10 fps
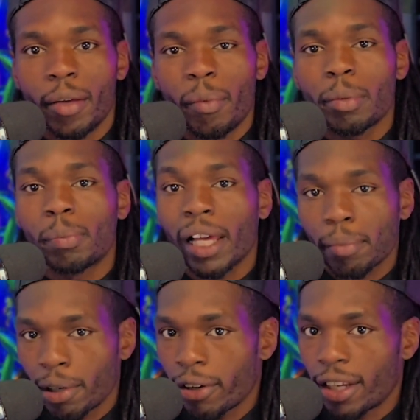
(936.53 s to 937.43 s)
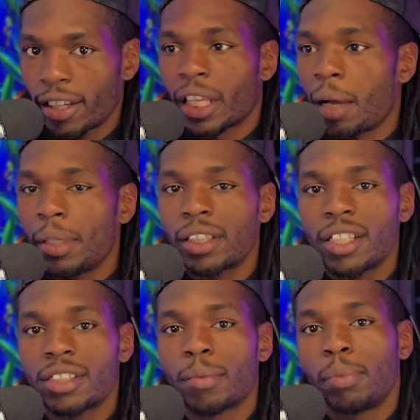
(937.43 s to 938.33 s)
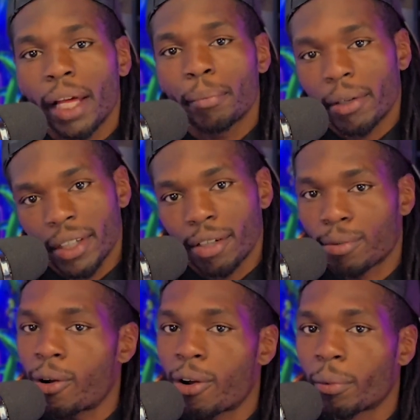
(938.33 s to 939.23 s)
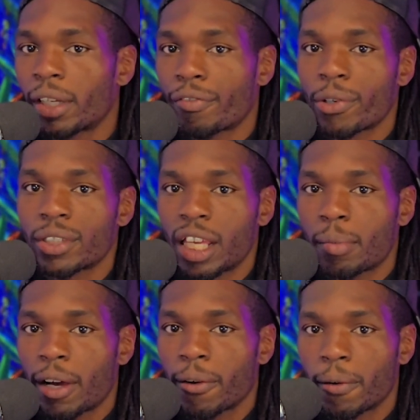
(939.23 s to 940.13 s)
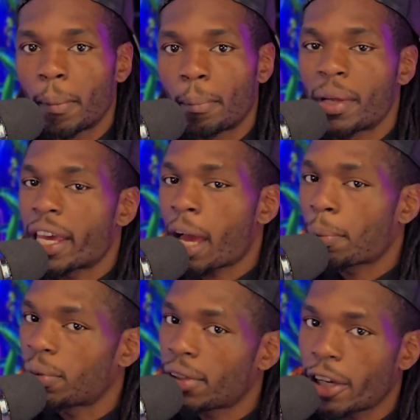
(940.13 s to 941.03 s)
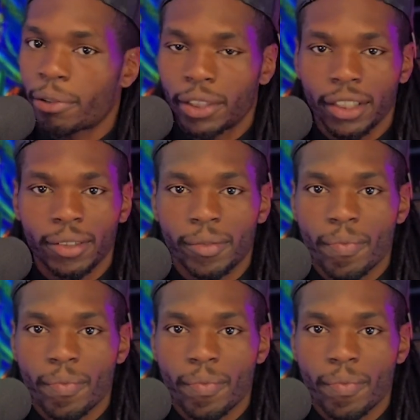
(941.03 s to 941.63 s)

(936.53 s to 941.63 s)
Remember BlackBerry? How many things did BlackBerry get wrong when it first came out? But Apple nailed it.